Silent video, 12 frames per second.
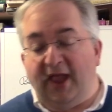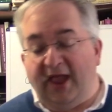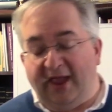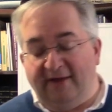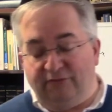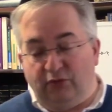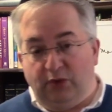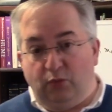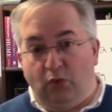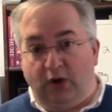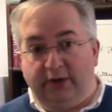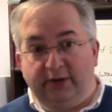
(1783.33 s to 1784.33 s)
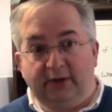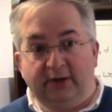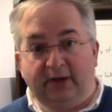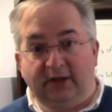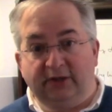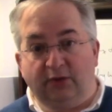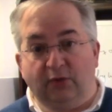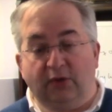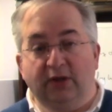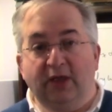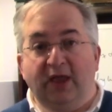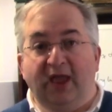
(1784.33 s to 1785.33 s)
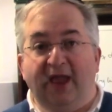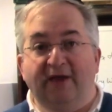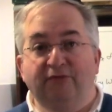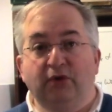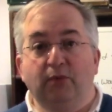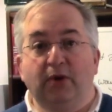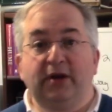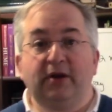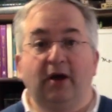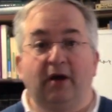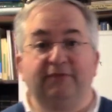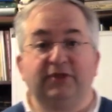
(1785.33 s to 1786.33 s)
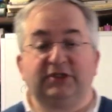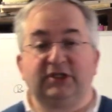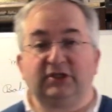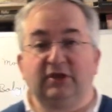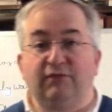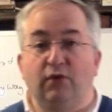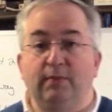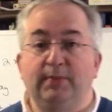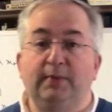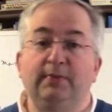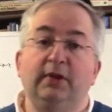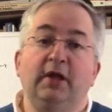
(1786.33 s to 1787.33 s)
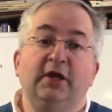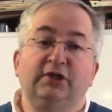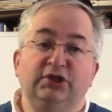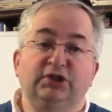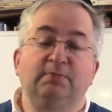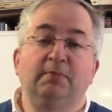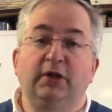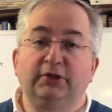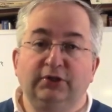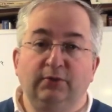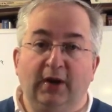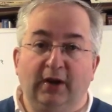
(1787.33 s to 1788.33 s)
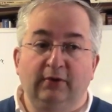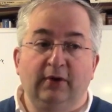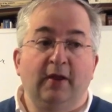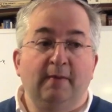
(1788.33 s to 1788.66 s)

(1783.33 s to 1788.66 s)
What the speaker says: Everyone in the hall, every one of the 64 people just mulls around.